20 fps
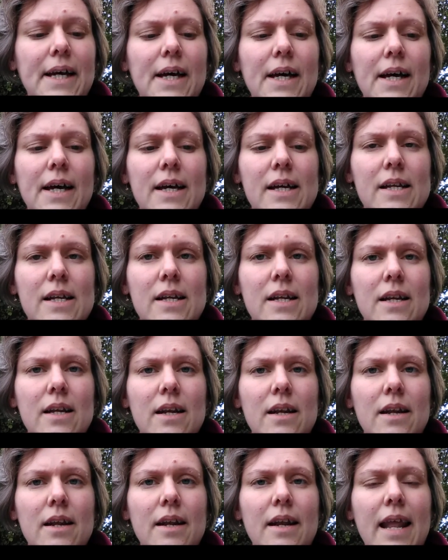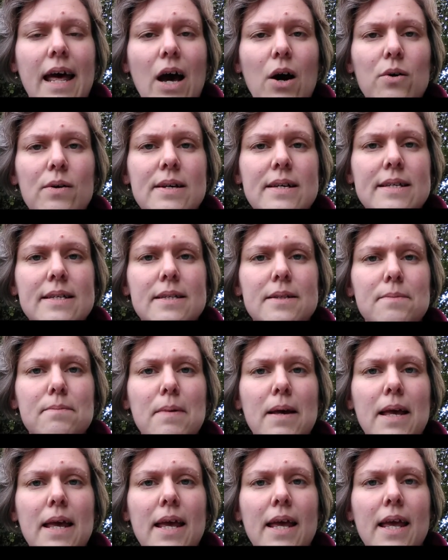and now he's
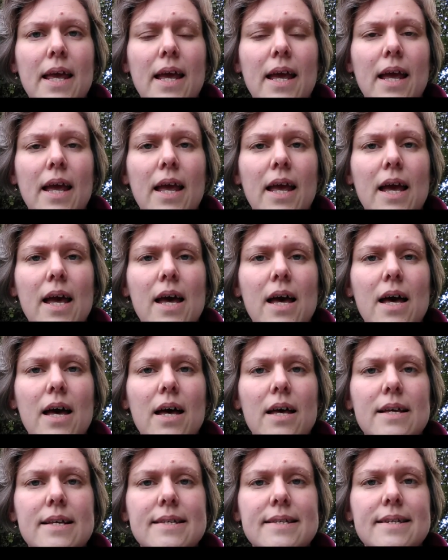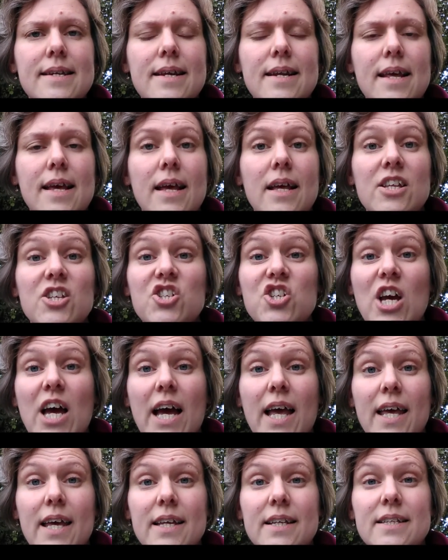making he's knitting a
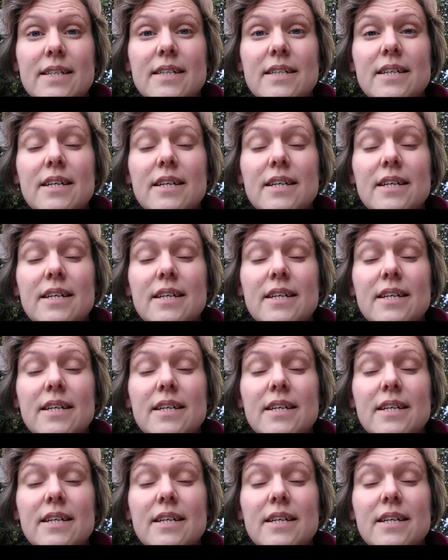jacket